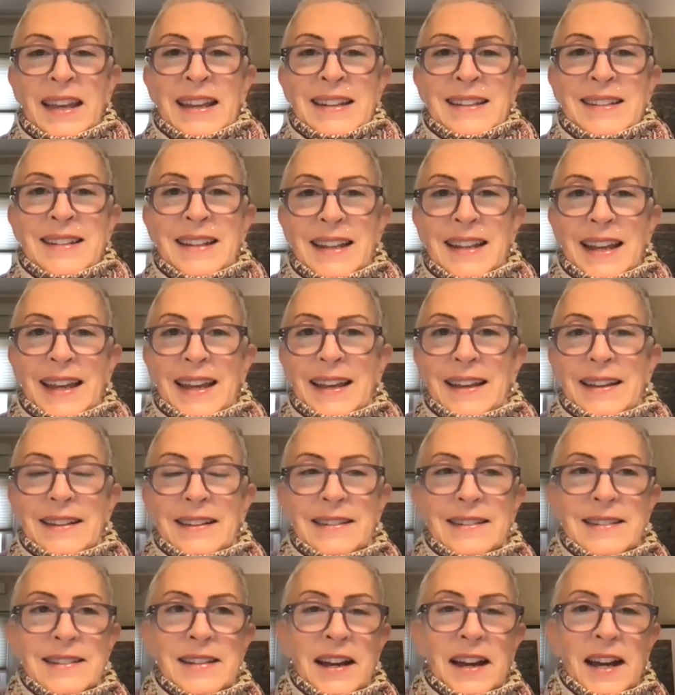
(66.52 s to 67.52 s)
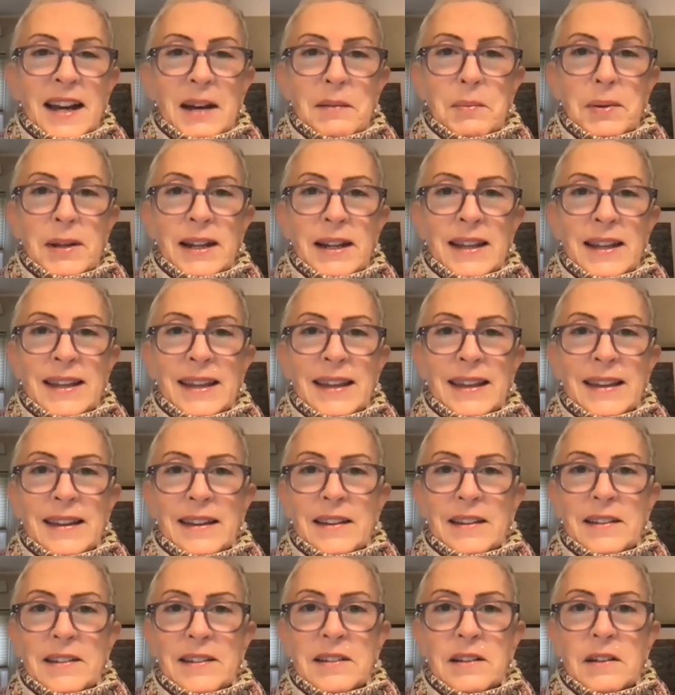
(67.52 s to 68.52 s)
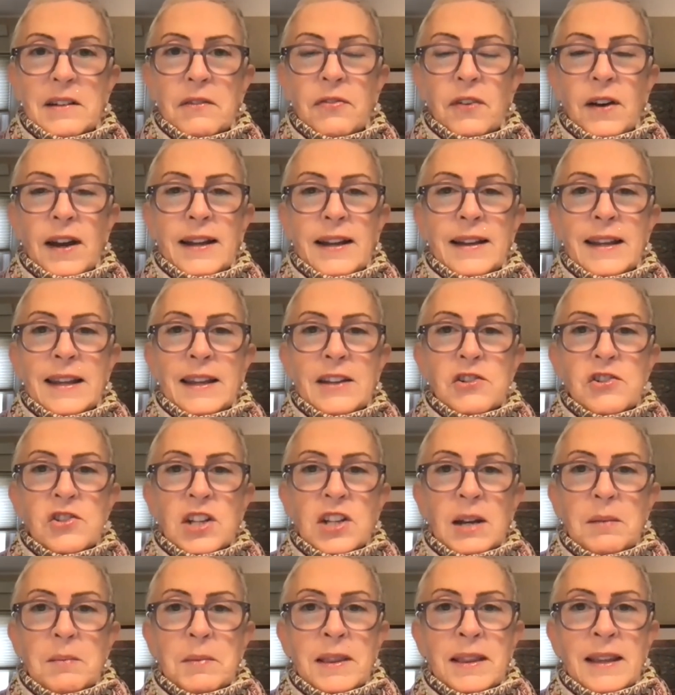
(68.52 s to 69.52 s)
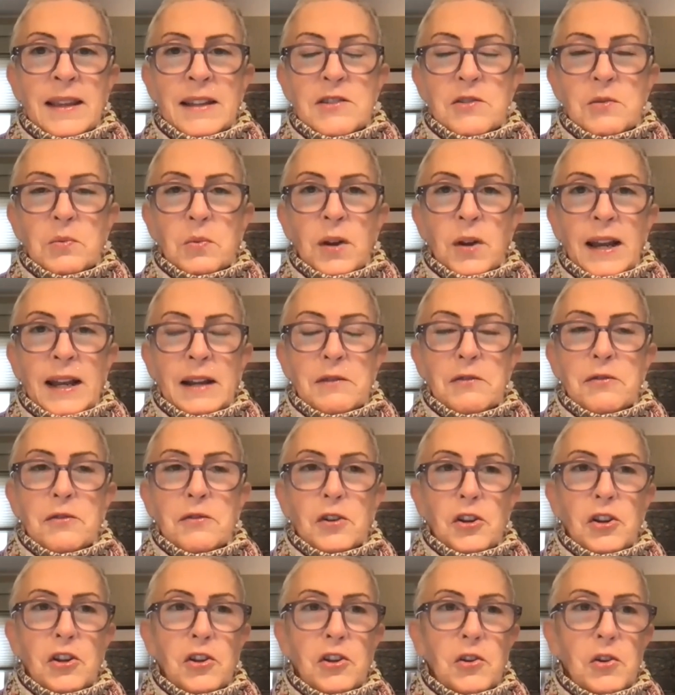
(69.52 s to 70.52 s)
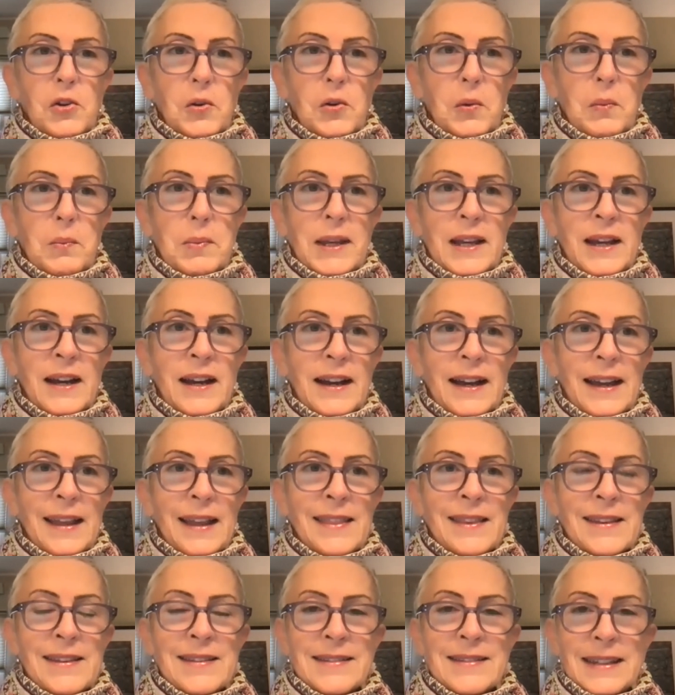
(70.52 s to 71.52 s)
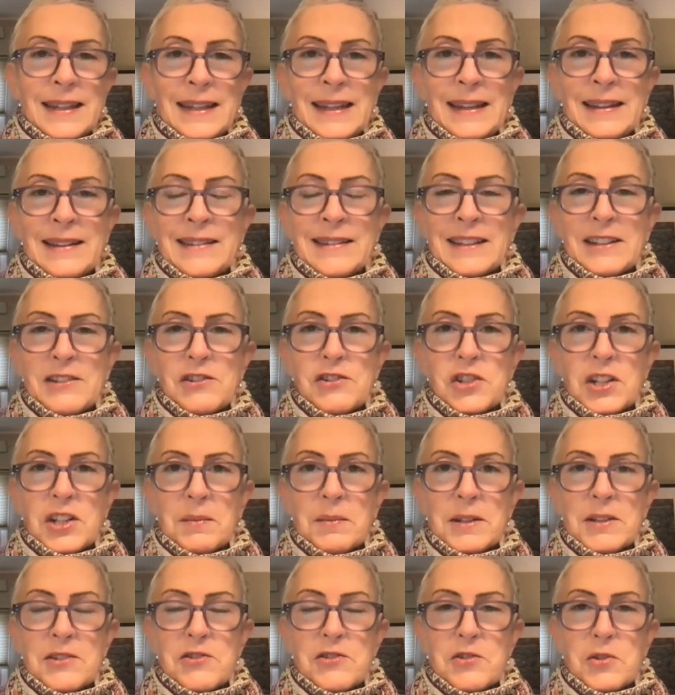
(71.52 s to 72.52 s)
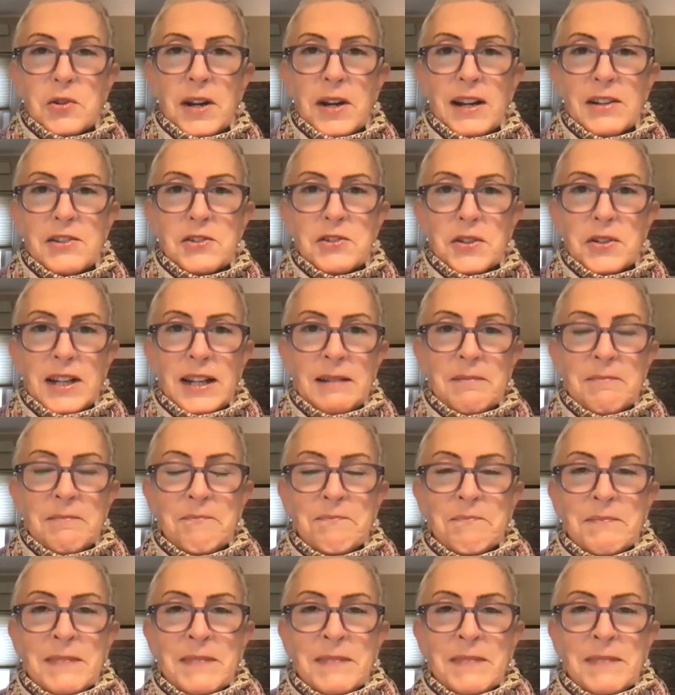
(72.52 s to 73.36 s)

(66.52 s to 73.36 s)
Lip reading: Today's topic is finding a shaman that's right for you behind the scenes at Shamans Directory.